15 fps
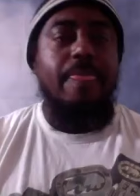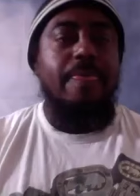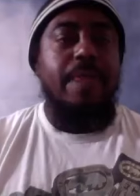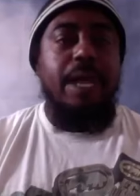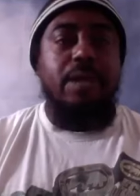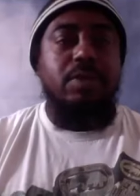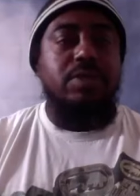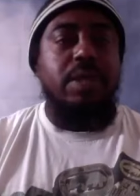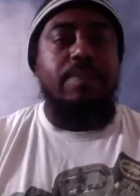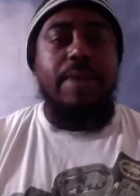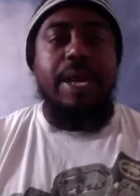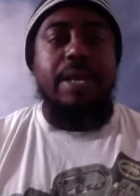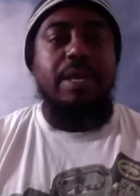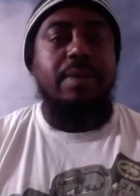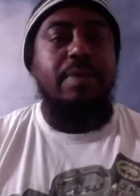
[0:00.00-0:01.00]
Hello,
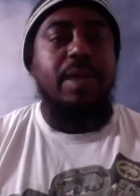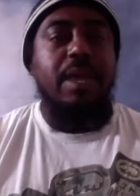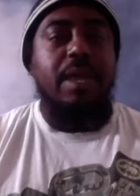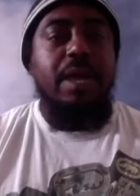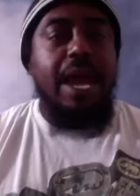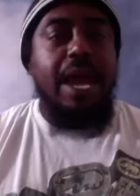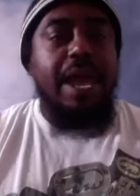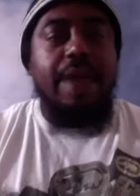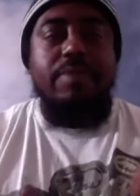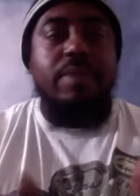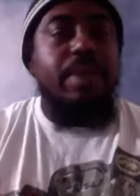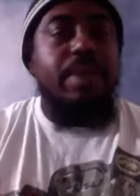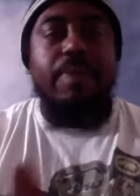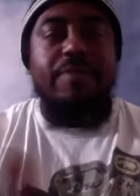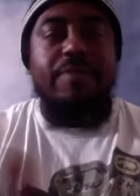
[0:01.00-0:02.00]
somebody. I have to
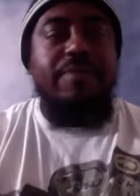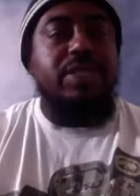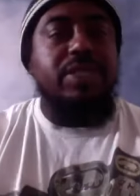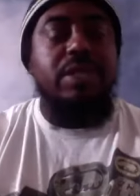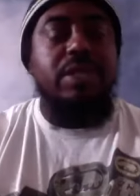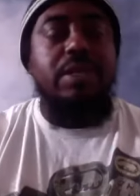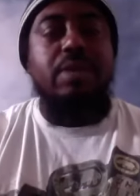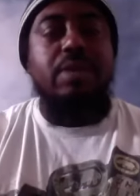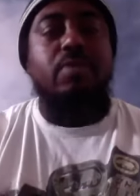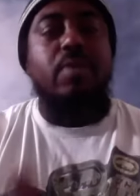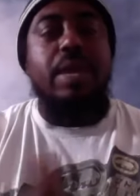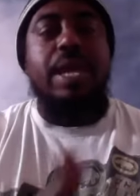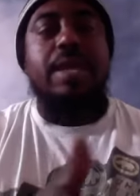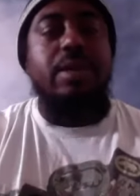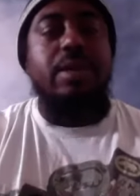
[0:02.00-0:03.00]
be proficient in
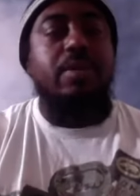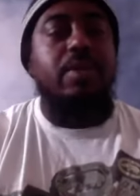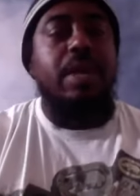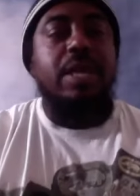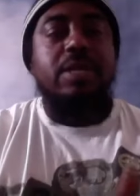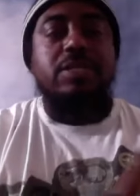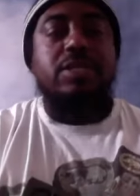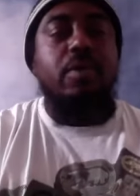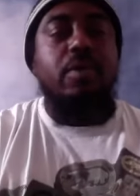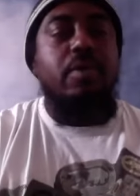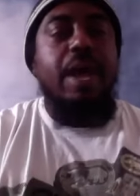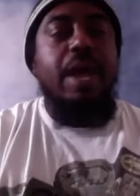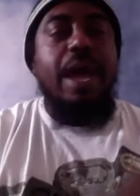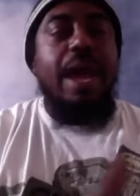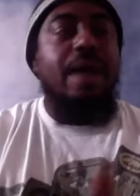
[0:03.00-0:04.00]
what I know.
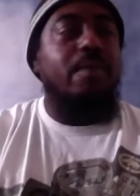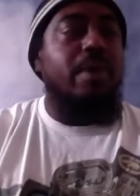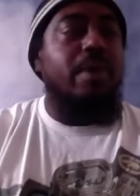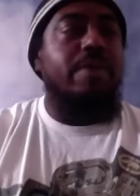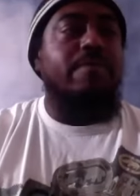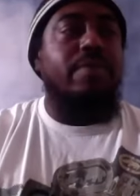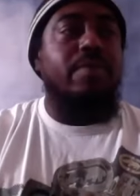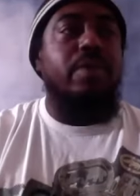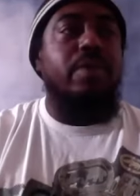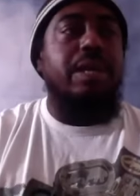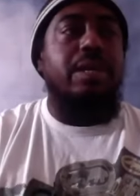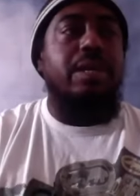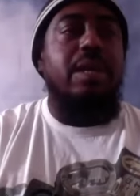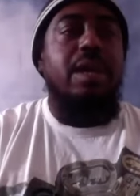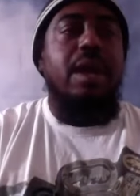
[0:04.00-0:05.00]
So I went from
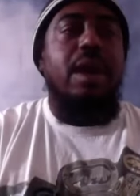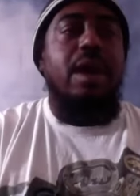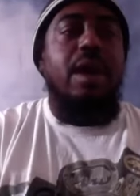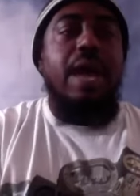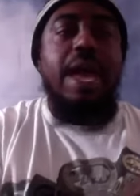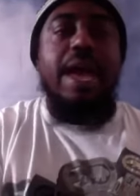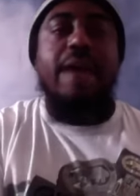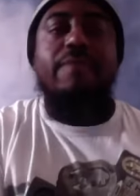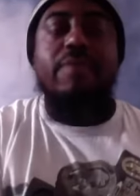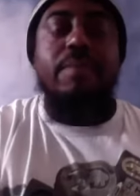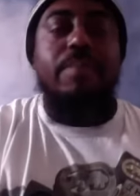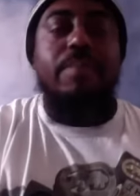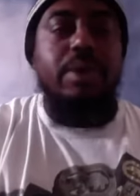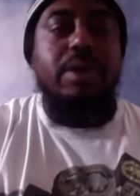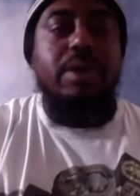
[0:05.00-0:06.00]
reading uh, half a
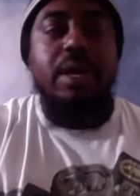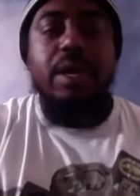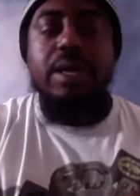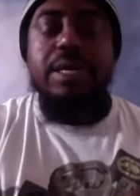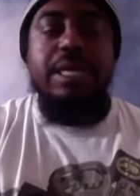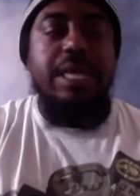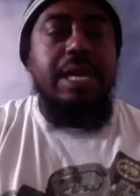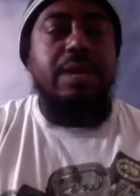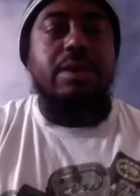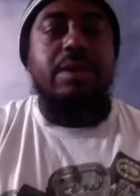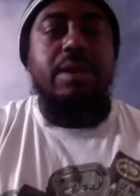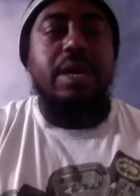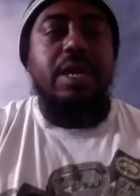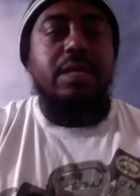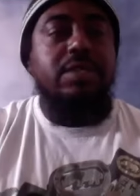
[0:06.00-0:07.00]
book a
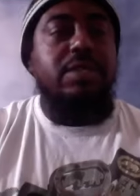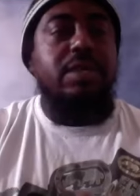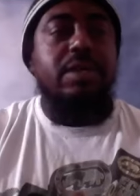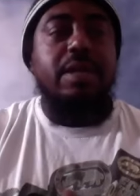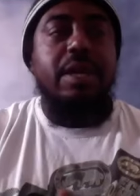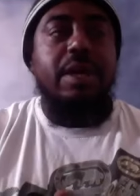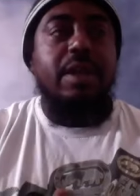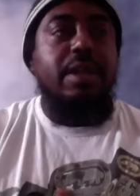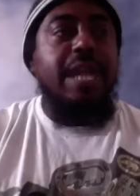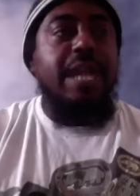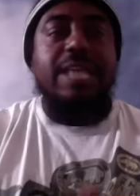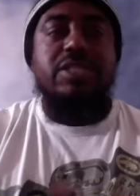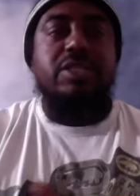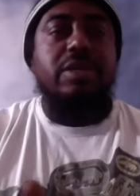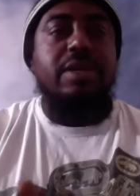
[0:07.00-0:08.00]
year to
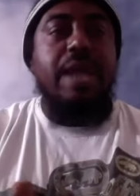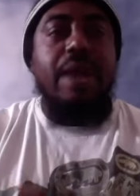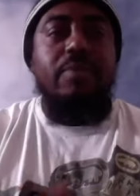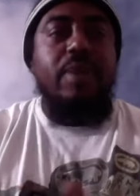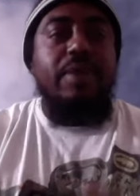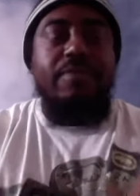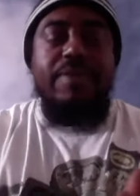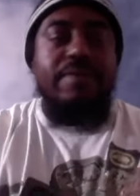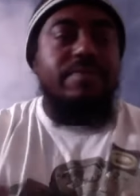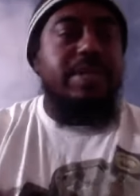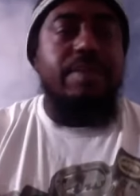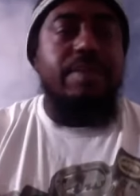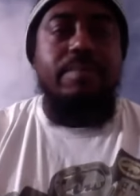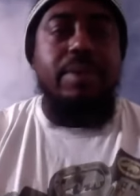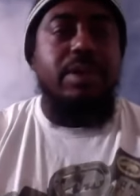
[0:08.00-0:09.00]
last year, I read
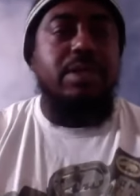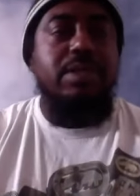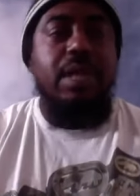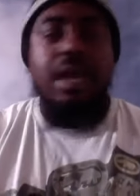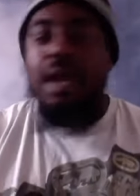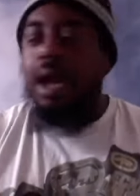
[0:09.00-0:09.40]
15 books.